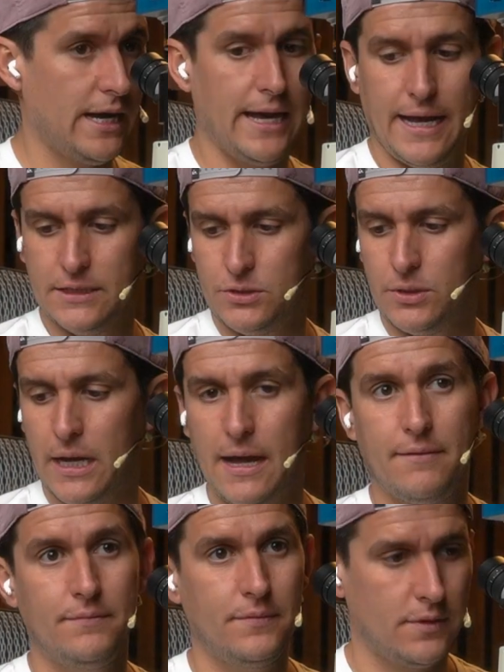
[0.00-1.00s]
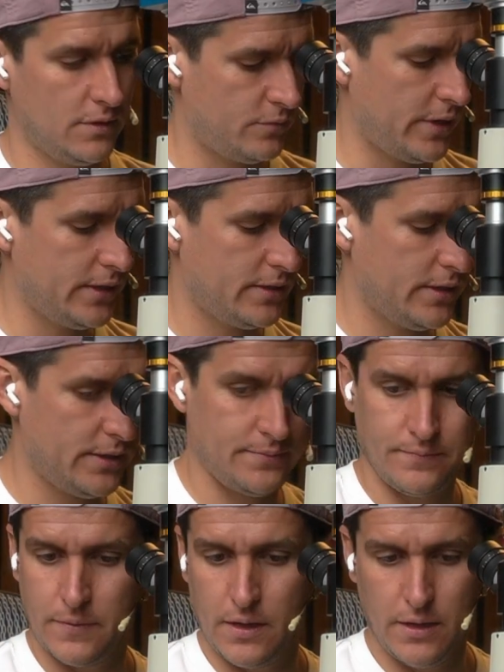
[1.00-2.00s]
I had to have right there
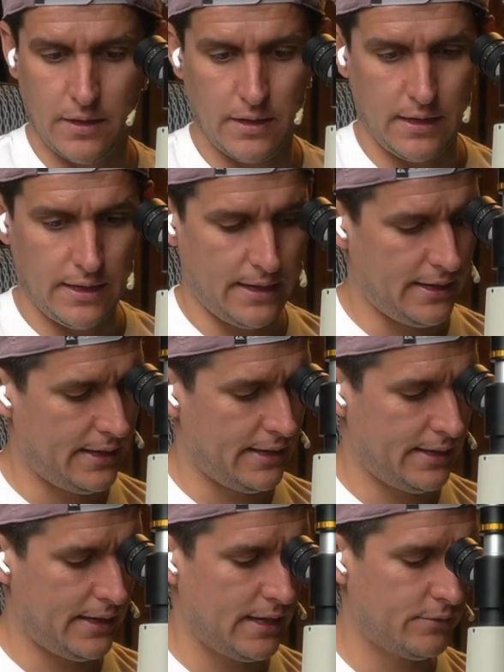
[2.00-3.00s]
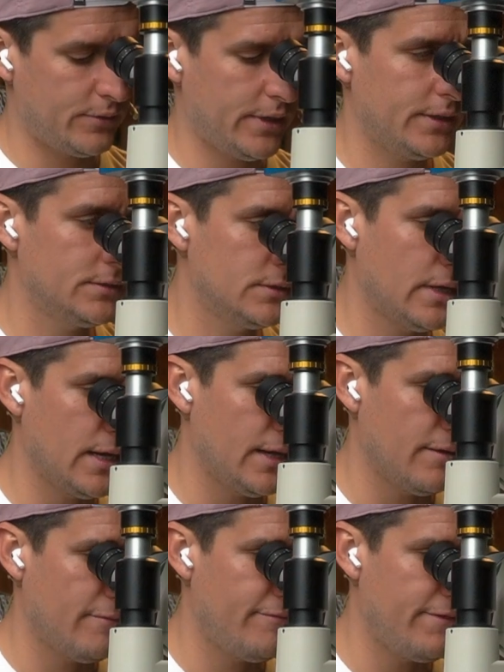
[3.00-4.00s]
around
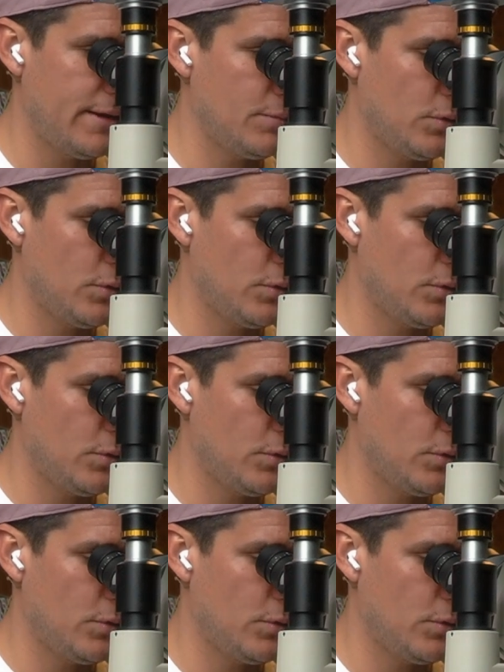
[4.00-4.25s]
5